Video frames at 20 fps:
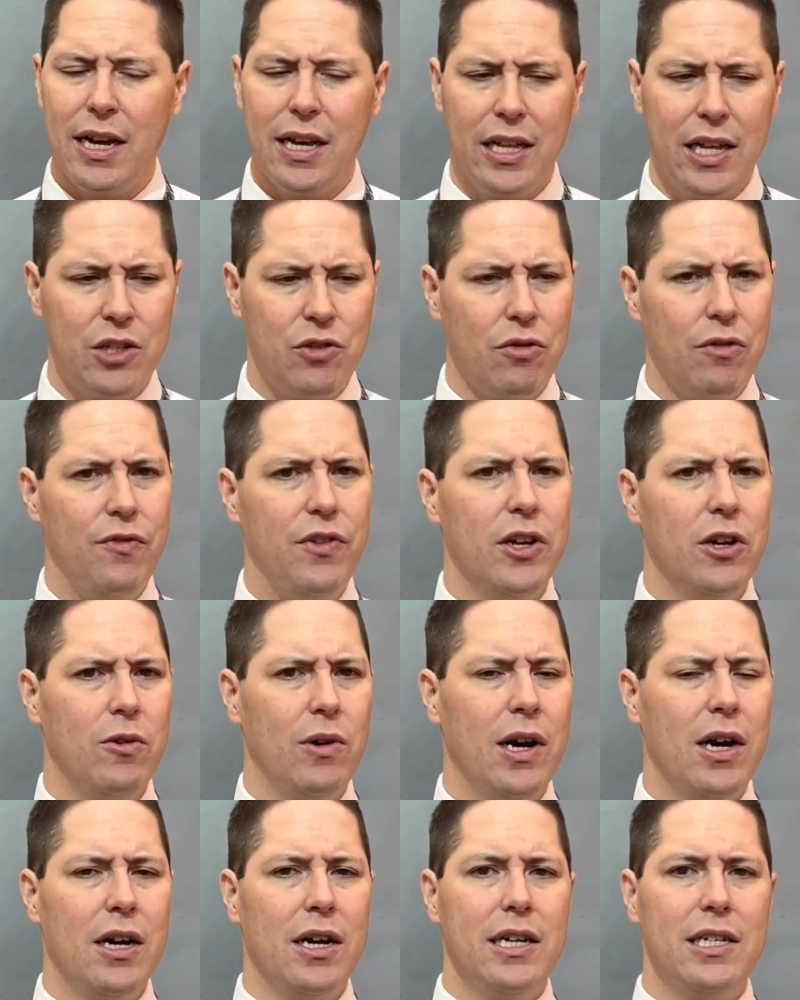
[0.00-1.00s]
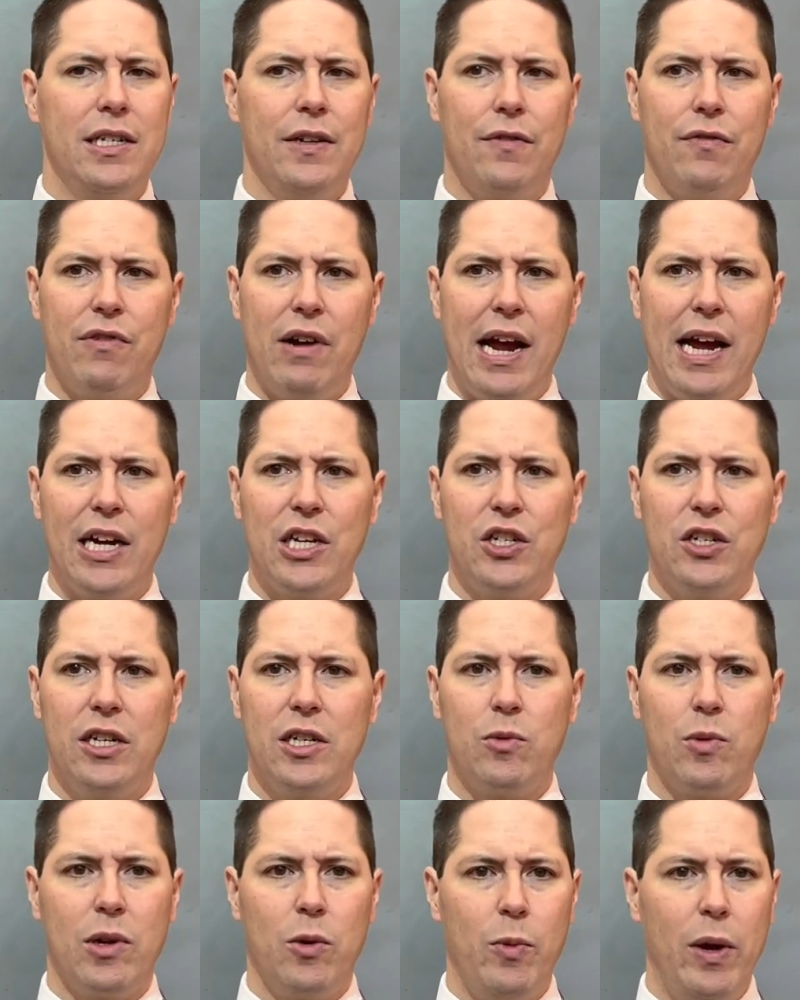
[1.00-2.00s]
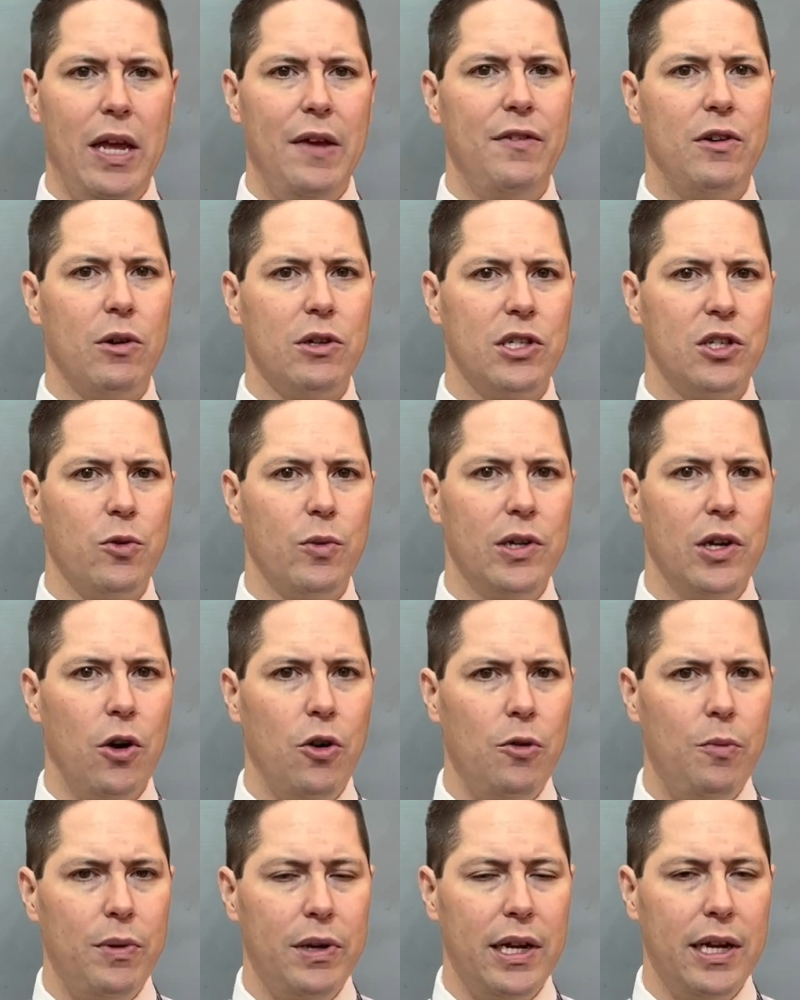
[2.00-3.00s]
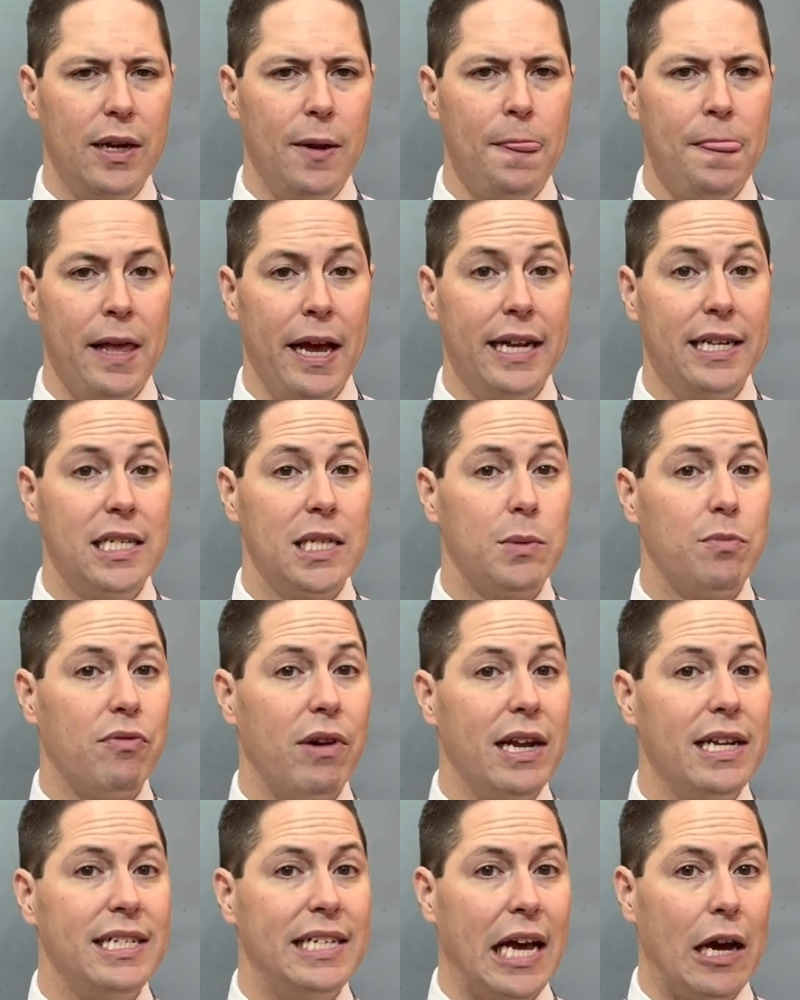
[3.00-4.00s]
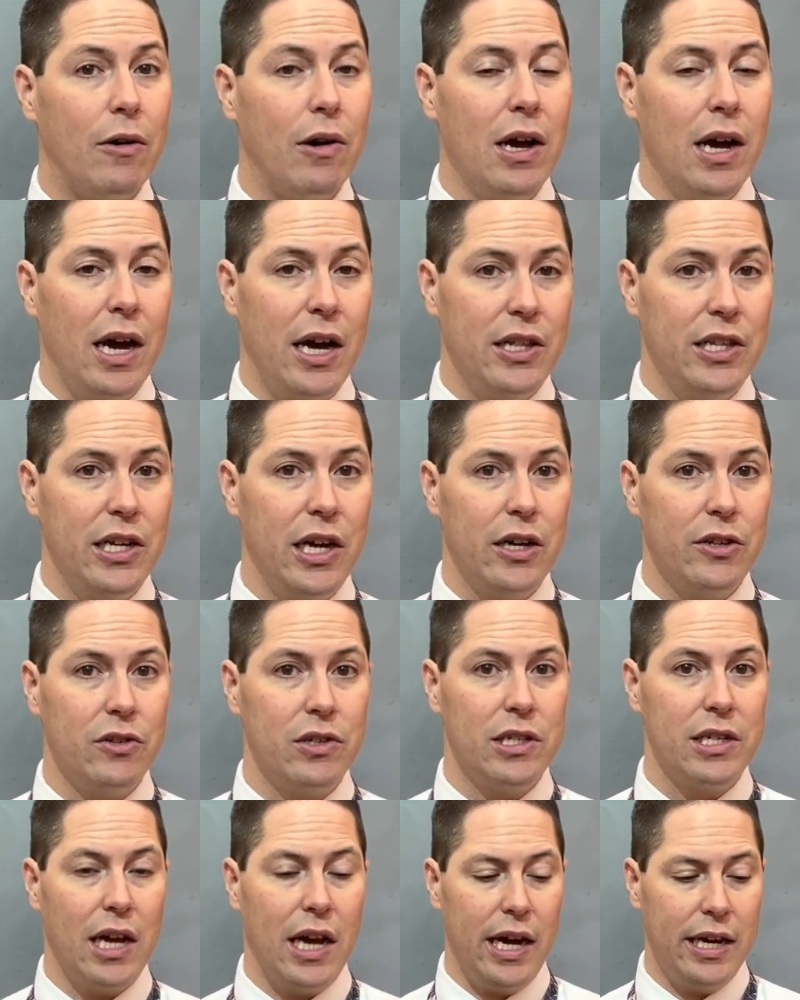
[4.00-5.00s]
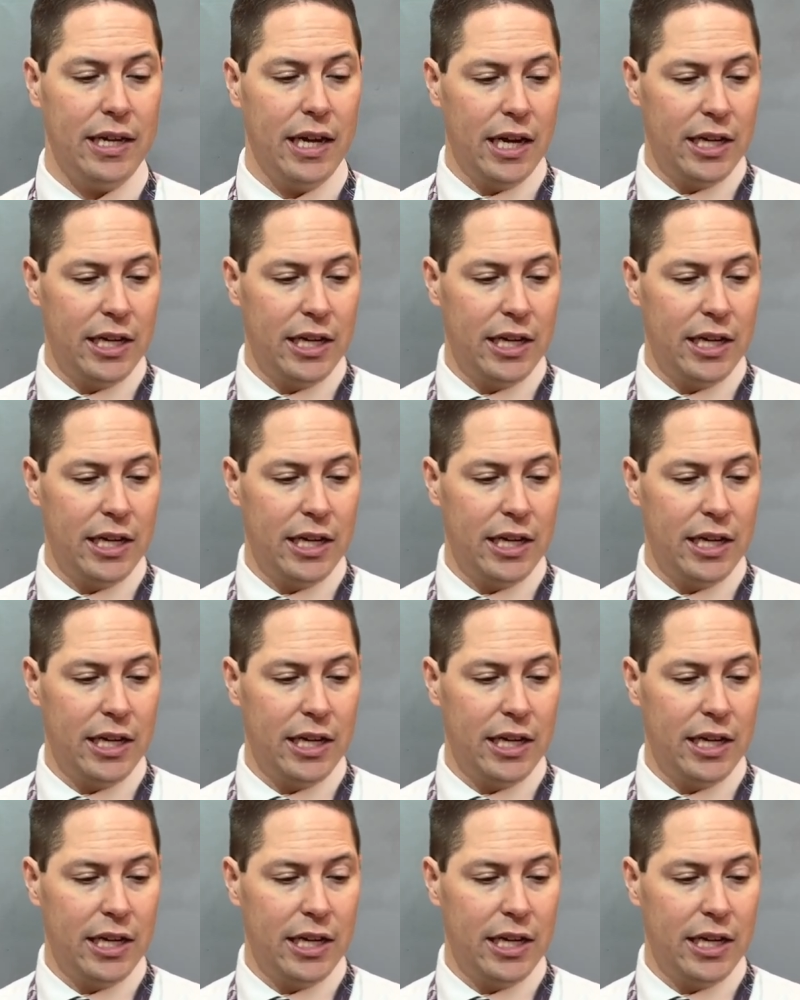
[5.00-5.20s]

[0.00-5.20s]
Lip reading: Let's review. Diffraction is when a wave goes through an opening and spreads out on the other side.